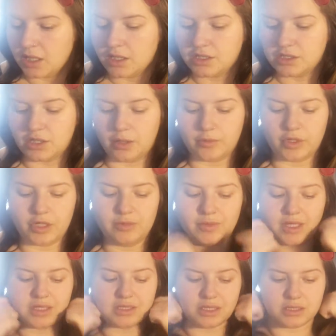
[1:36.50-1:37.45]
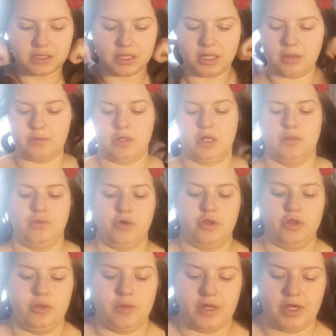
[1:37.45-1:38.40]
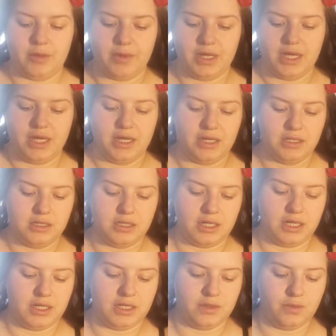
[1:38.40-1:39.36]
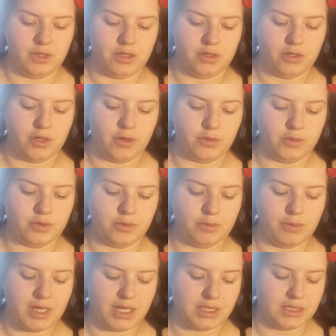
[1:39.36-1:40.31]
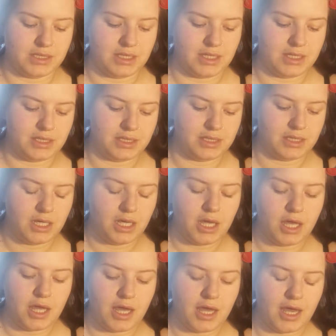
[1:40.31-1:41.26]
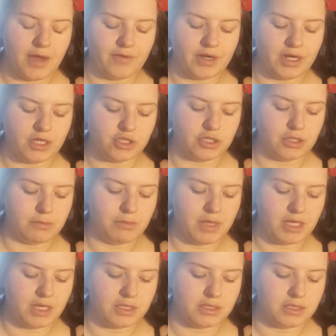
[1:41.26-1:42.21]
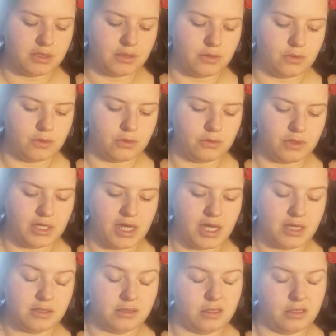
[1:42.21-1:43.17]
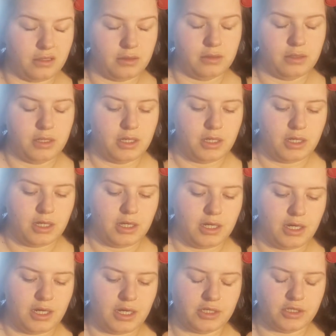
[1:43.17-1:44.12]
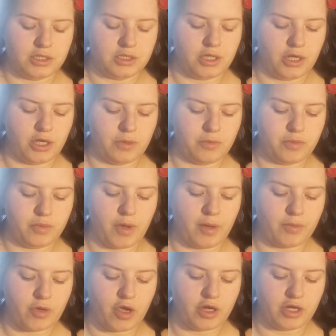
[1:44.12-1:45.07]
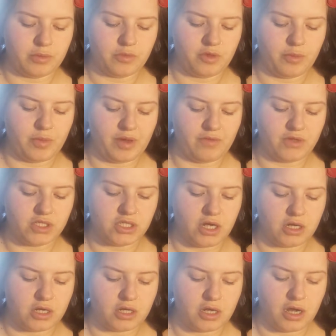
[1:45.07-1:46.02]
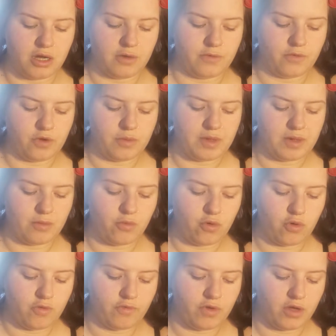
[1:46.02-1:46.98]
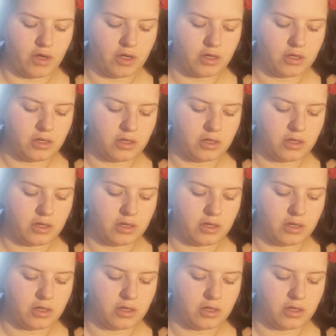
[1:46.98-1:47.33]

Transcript: So I'm going to mix this today. I'm going to put on the back of my hand and we are going to mix this. I haven't actually mixed the Ordinary yet, so let's just hope. But I'm going in with a bit of a darker colour for a bit more of a